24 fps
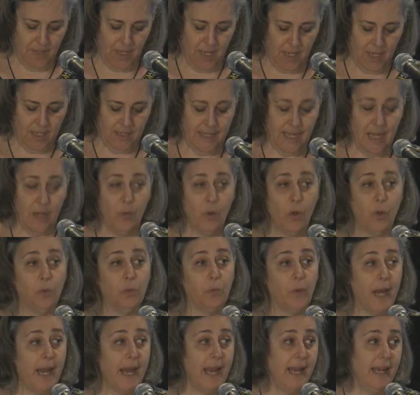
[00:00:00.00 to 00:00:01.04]
They were
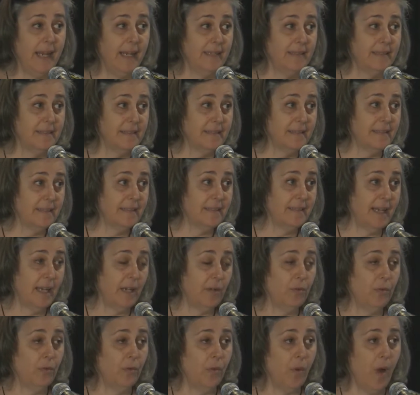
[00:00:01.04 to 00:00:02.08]
raised, they
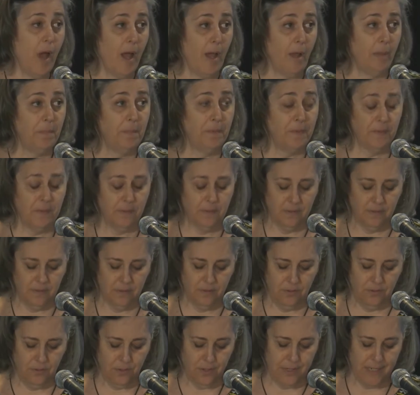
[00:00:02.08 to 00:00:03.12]
grew up
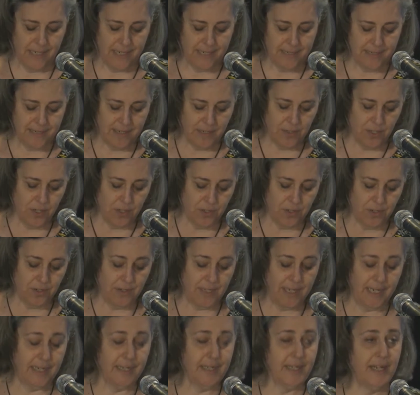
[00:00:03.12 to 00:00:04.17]
during
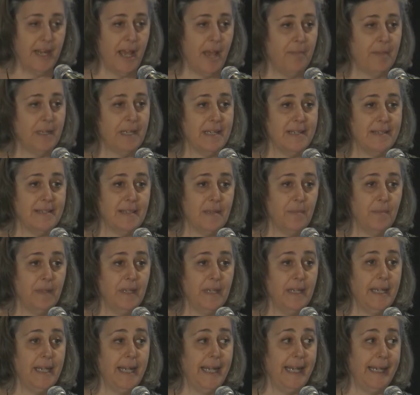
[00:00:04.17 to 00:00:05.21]
institutional and economic
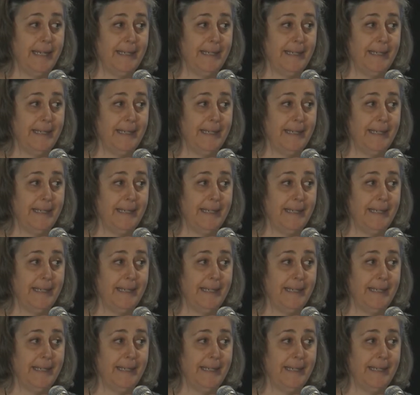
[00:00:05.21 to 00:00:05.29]
instability.